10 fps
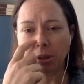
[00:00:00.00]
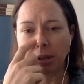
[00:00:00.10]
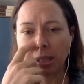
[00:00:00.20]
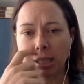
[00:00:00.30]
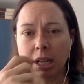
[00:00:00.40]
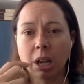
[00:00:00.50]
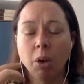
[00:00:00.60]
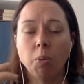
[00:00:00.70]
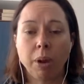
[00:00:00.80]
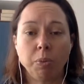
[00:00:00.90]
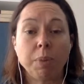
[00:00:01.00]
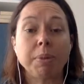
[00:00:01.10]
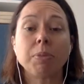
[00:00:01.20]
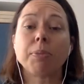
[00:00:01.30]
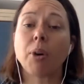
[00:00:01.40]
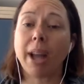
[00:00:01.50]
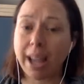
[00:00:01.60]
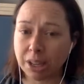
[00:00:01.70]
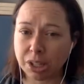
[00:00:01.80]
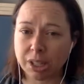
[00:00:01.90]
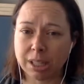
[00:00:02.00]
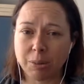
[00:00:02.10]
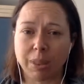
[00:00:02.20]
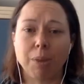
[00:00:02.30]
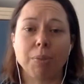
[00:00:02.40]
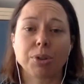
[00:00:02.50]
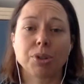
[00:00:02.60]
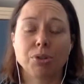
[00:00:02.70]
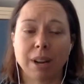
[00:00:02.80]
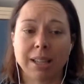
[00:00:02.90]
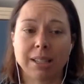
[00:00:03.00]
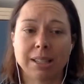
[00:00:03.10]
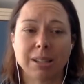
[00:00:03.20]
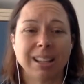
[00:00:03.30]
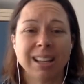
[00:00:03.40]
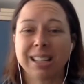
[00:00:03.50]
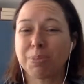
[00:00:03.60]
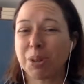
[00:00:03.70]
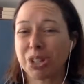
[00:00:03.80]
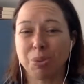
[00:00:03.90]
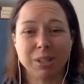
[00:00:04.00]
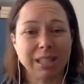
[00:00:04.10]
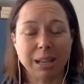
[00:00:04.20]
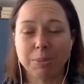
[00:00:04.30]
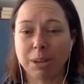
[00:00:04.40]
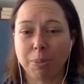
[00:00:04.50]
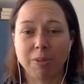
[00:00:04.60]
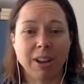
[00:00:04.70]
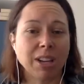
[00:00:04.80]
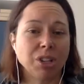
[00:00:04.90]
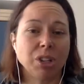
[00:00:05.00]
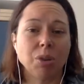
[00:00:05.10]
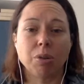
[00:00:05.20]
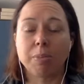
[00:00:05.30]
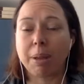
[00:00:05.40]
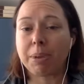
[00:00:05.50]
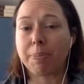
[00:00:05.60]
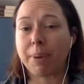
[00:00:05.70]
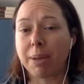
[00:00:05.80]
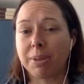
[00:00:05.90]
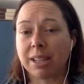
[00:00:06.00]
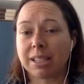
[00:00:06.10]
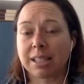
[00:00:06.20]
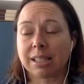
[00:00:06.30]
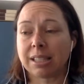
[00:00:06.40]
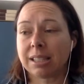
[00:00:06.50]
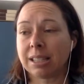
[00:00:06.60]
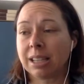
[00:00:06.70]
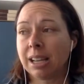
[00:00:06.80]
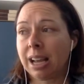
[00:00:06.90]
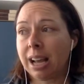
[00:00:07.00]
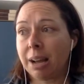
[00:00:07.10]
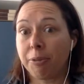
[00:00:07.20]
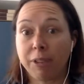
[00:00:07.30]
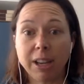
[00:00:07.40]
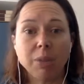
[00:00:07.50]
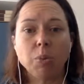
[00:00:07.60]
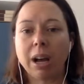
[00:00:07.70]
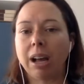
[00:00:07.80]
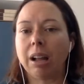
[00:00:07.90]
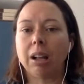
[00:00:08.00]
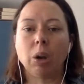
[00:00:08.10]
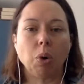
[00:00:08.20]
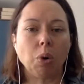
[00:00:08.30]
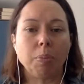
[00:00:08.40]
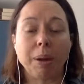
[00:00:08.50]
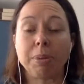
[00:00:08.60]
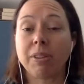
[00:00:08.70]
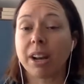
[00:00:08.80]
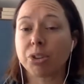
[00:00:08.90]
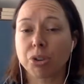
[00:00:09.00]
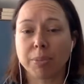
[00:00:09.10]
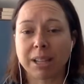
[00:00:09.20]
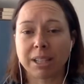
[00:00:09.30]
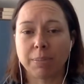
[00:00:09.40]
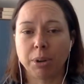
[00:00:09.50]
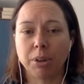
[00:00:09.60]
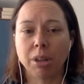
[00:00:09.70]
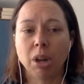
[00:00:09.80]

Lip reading: stress, when women were more anxious, when they were more stressed, especially with sleep deprivation or maybe a baby that doesn't feed well, or maybe you've had a traumatic birth,